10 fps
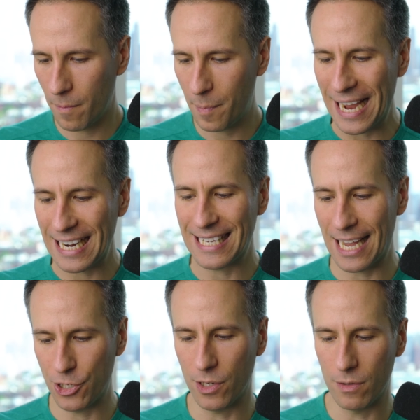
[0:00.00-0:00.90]
paid
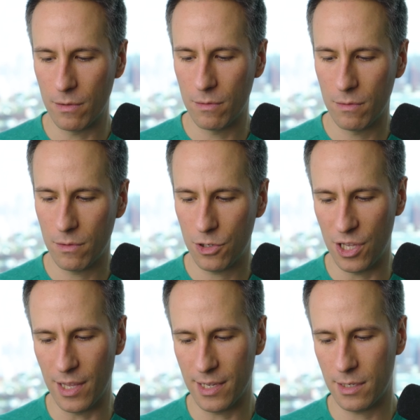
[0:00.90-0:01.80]
attention
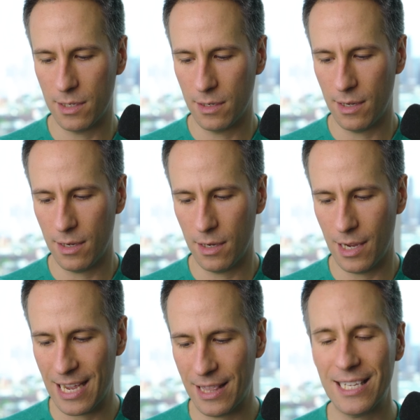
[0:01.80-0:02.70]
to this.
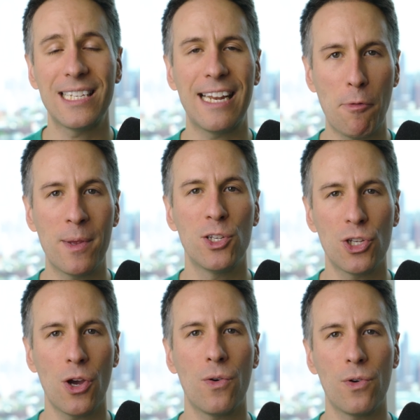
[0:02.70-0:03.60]
Uh, this has never been
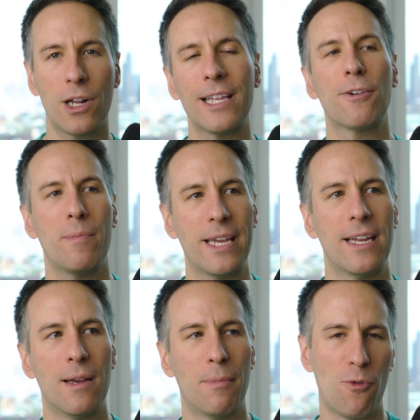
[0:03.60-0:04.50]
so clear to
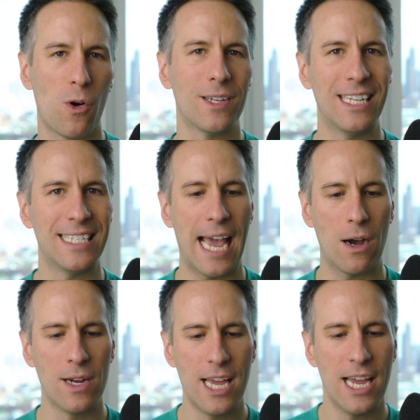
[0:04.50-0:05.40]
me before as it is
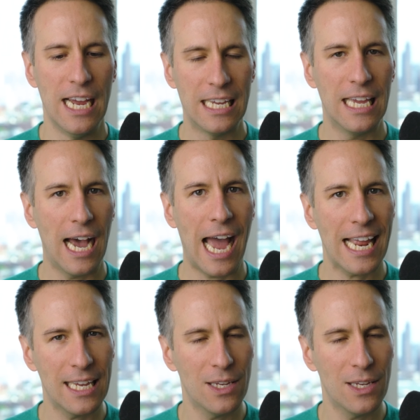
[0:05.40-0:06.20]
now. I